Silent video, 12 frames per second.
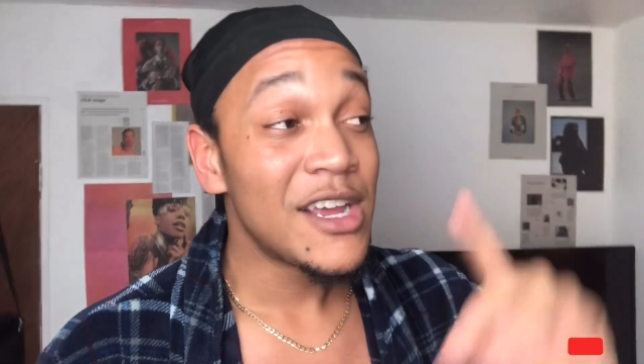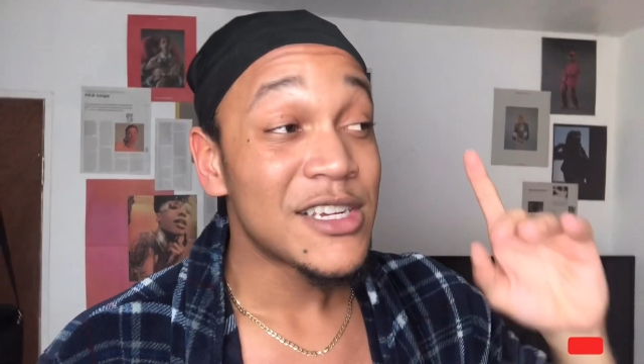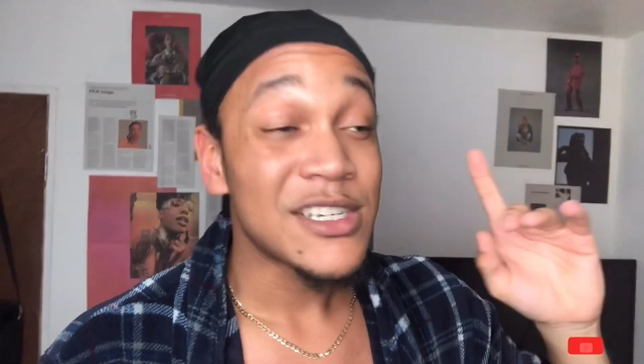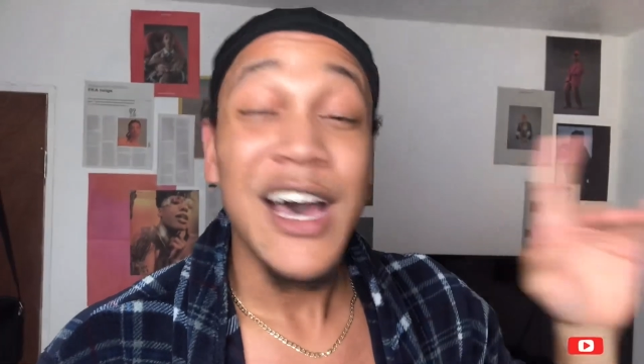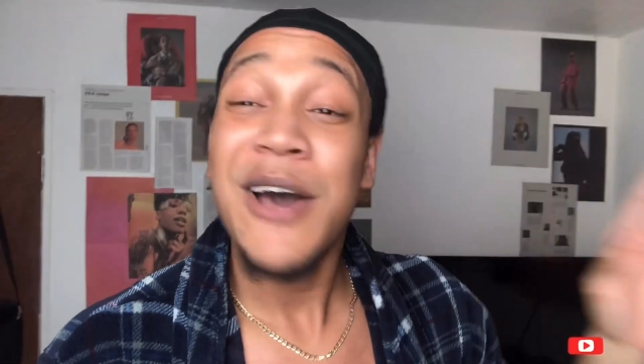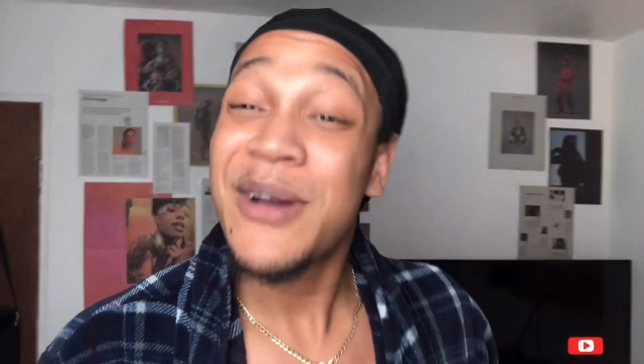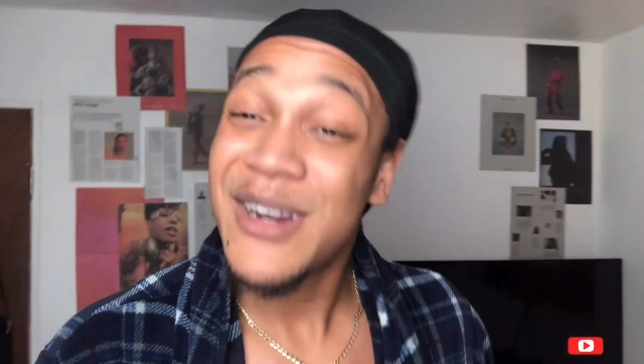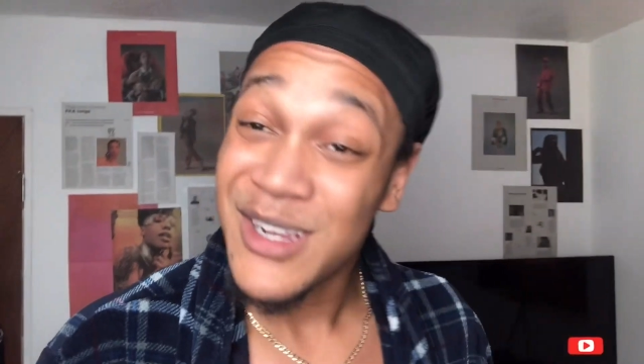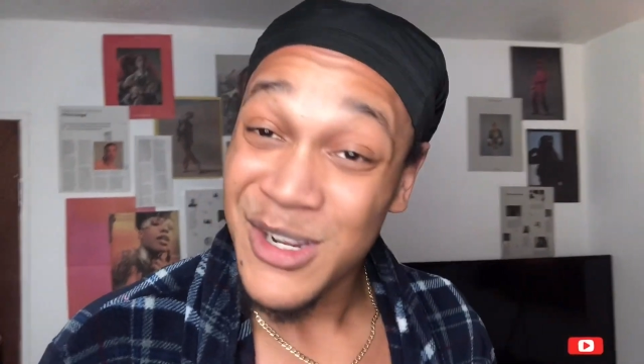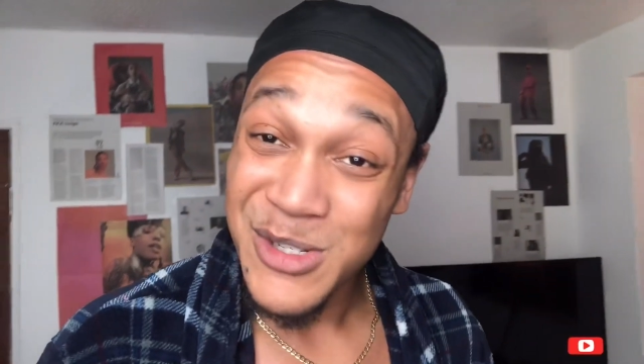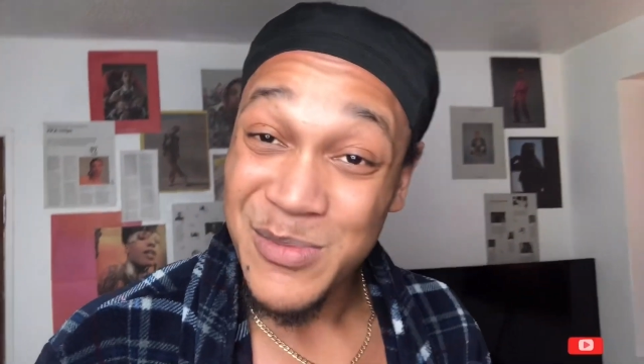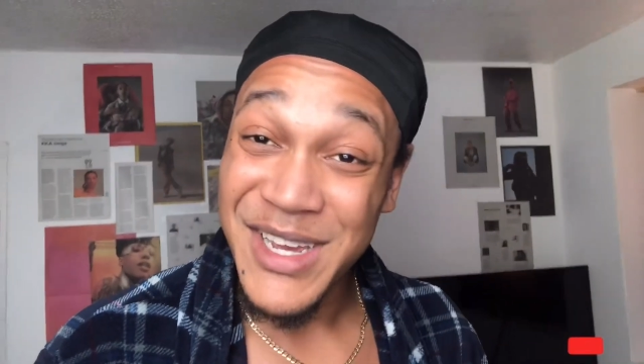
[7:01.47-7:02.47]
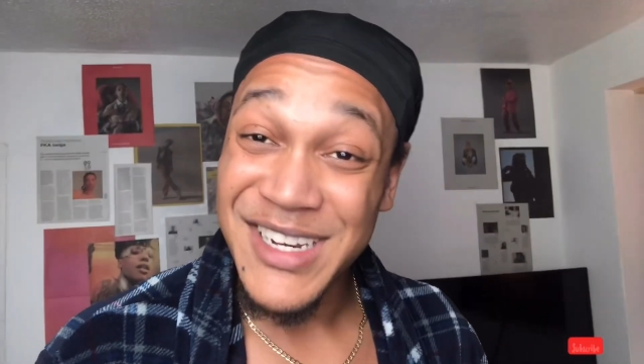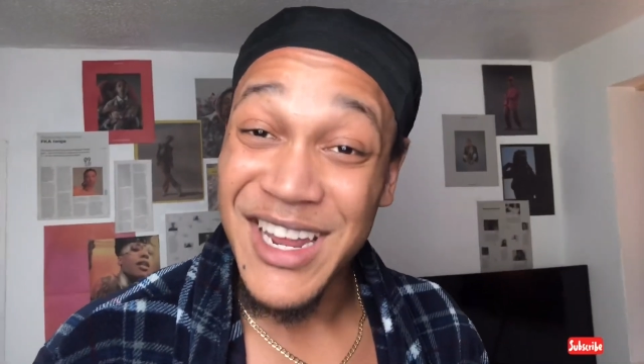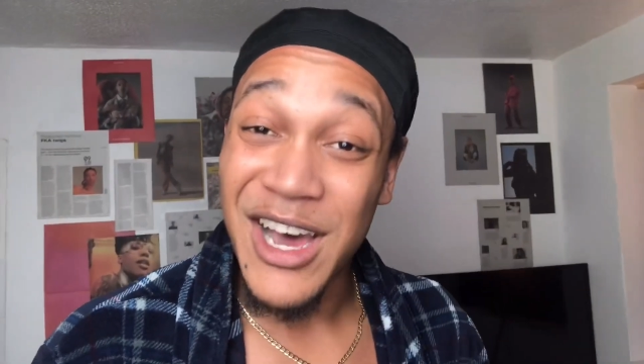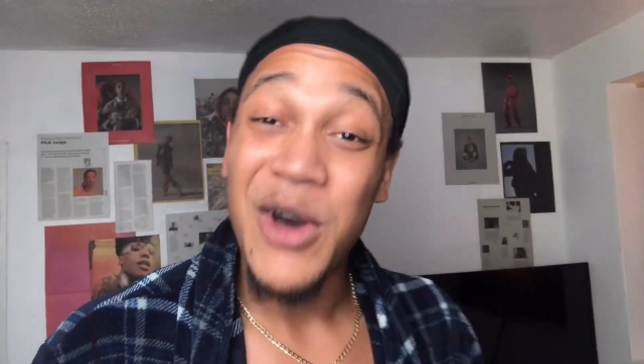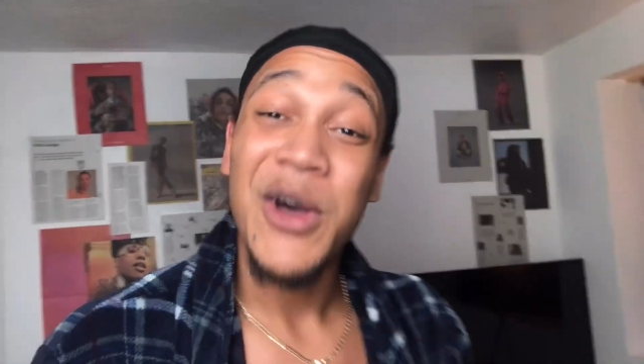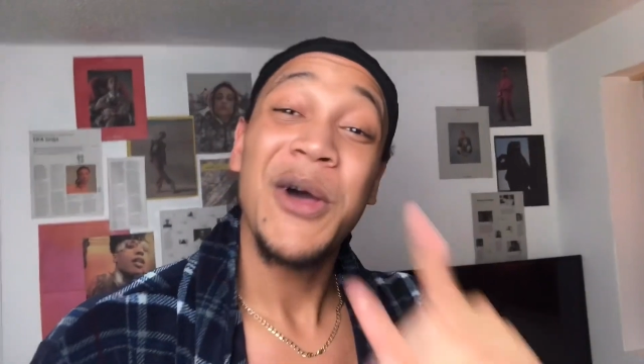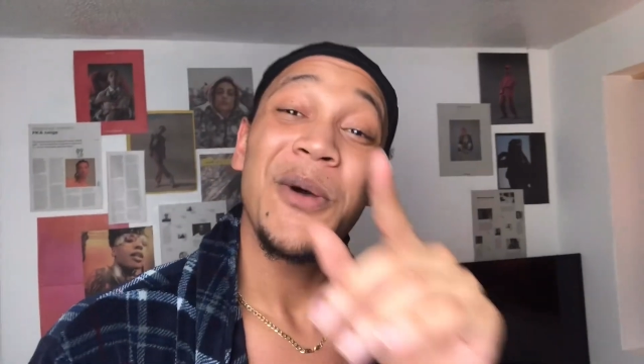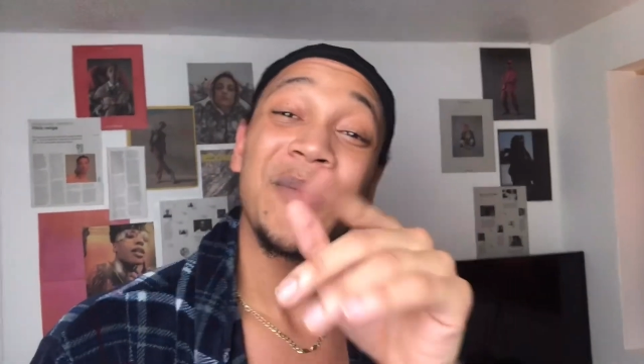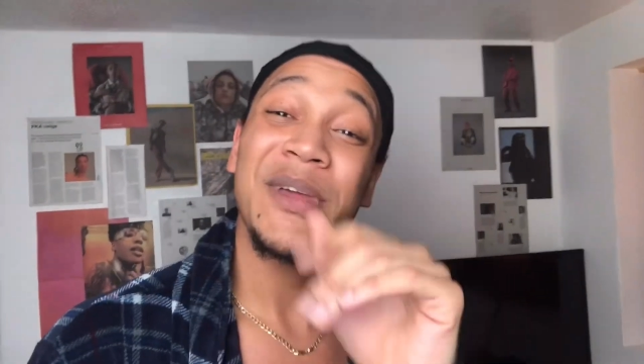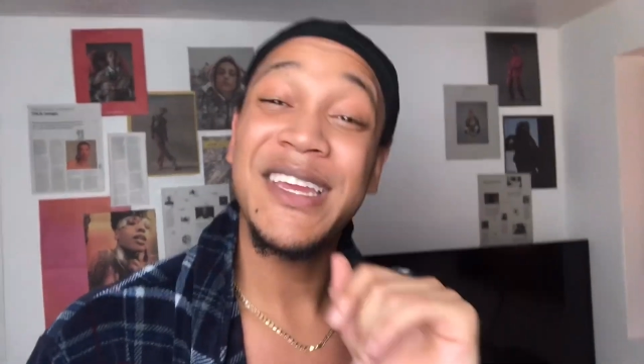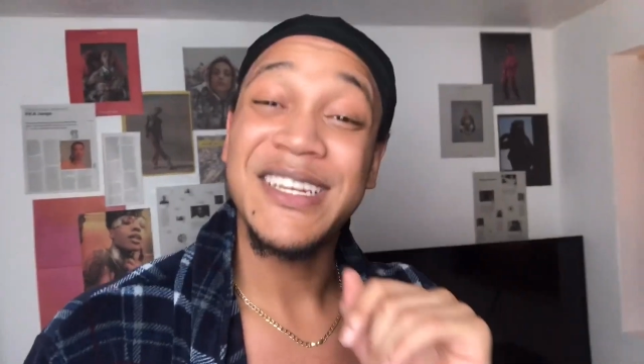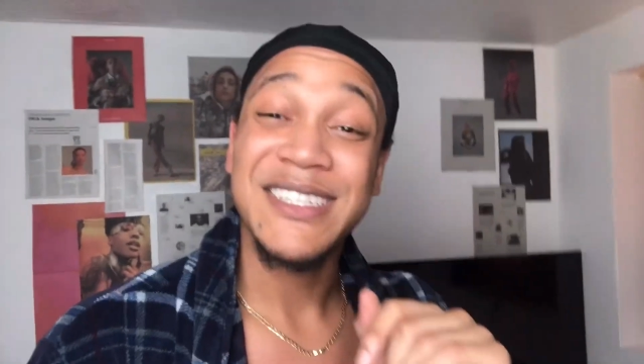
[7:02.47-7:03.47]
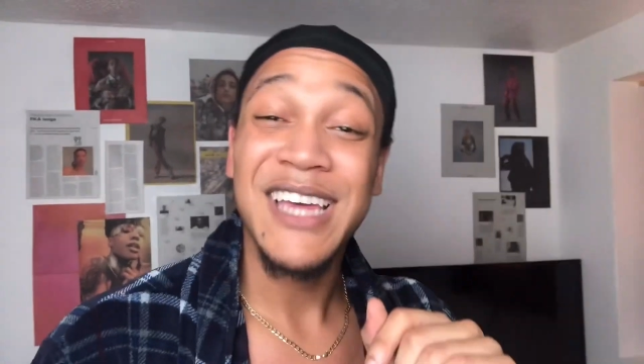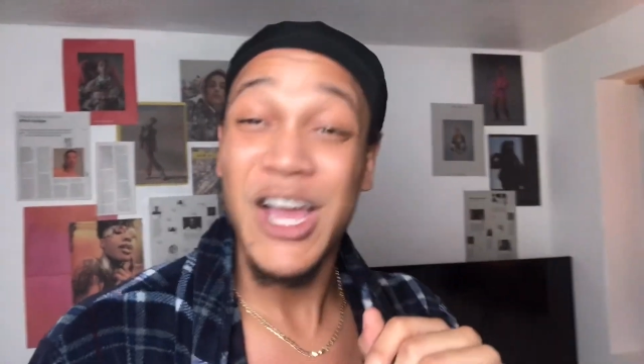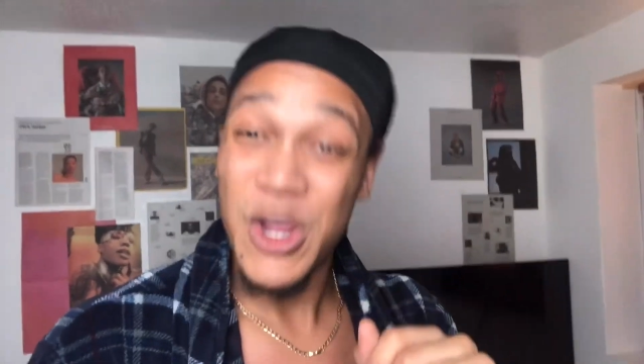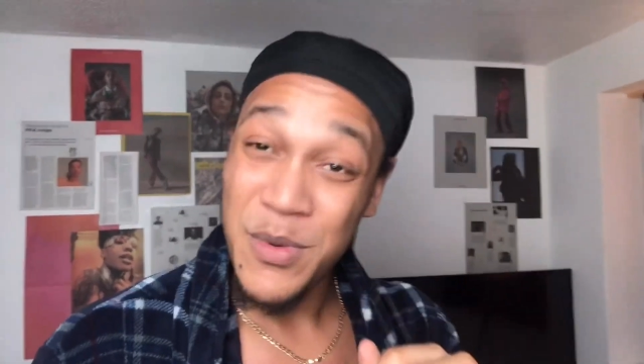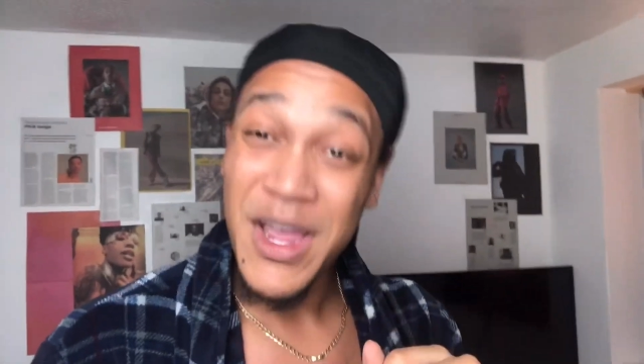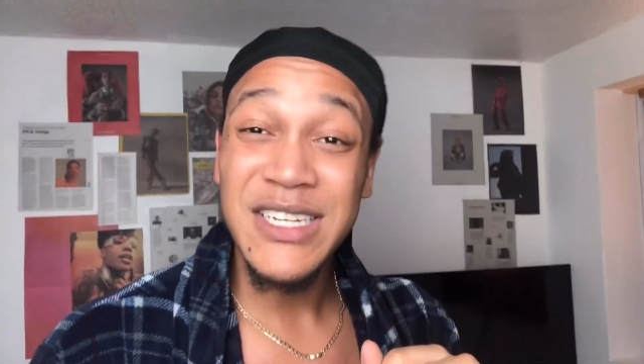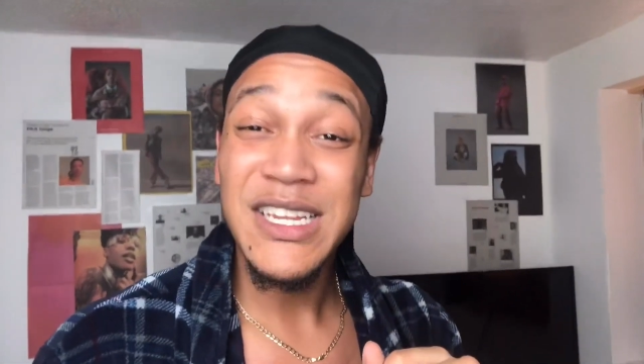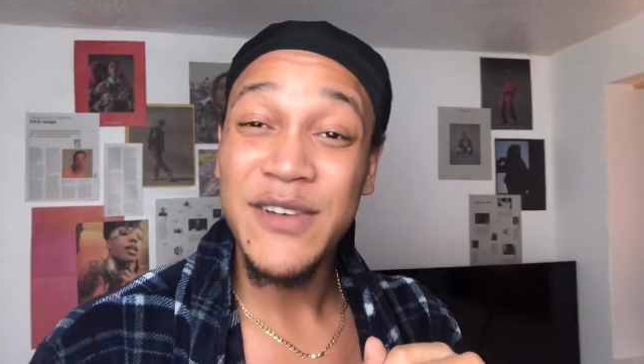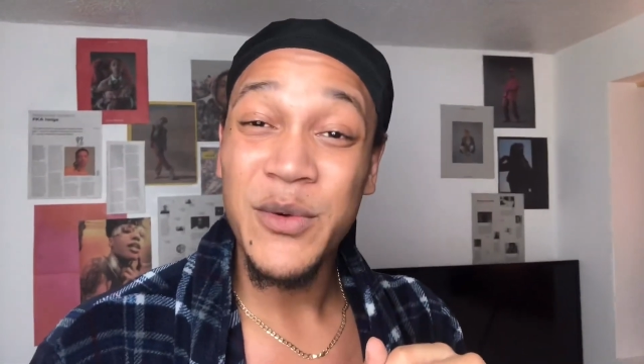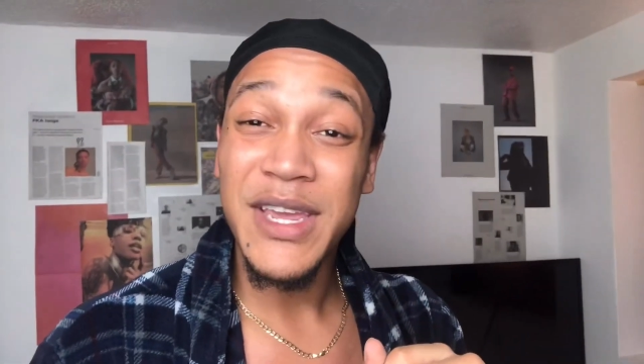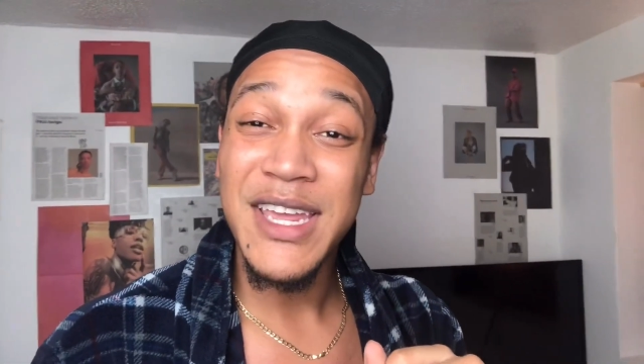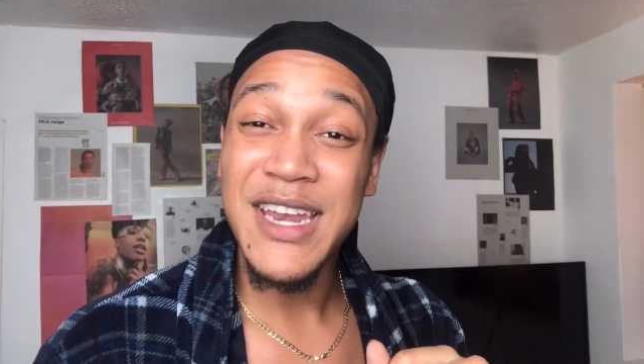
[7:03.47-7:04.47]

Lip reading: so I'm gonna go to bed now. Peace. I hope you guys have a wicked